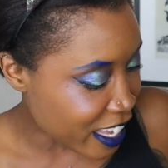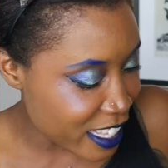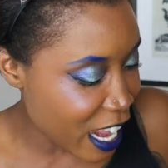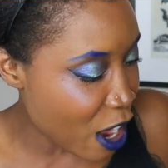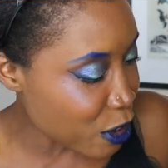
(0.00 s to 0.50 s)

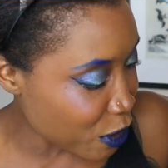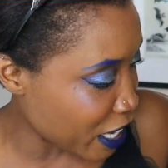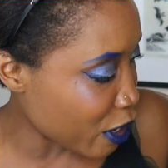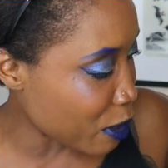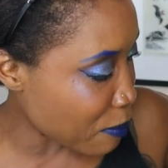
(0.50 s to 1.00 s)
Because now you're
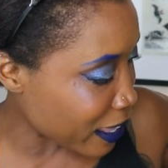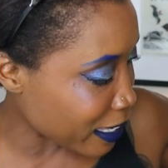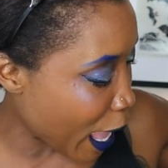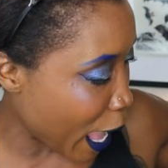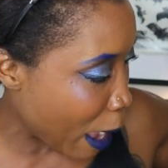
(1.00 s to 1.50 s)
here in
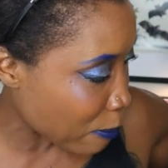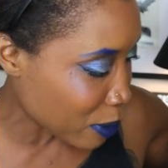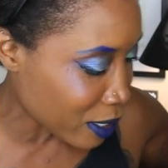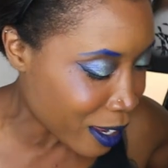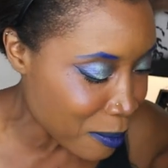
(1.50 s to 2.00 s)
my lap.
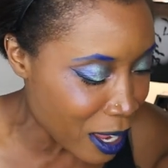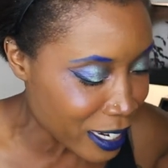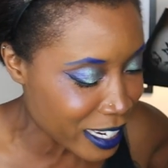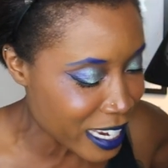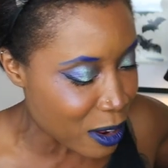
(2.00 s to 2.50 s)
Come
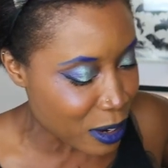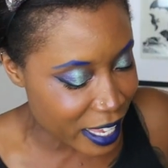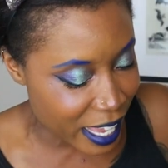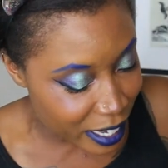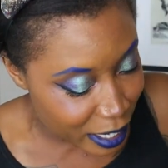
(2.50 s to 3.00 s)
on, get down.
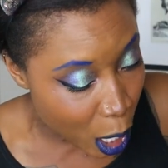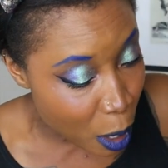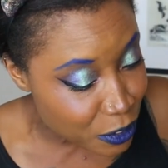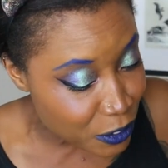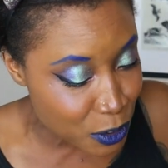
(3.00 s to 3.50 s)
I can't get
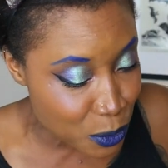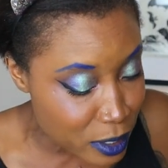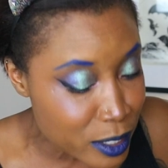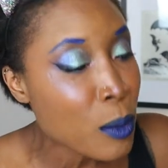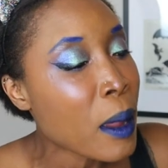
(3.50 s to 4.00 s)
off. If you
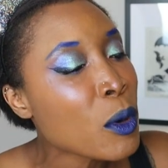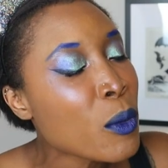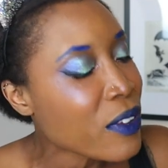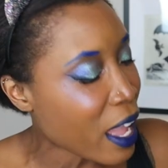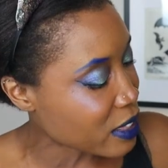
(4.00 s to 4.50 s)

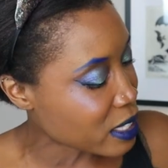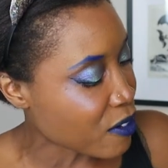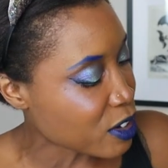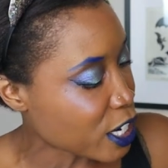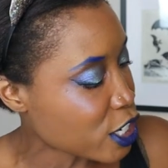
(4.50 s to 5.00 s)
remember, we've had this
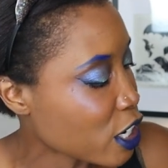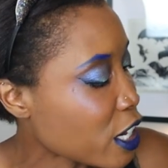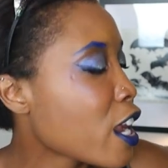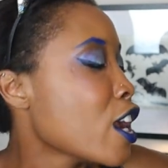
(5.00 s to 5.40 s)
conversation.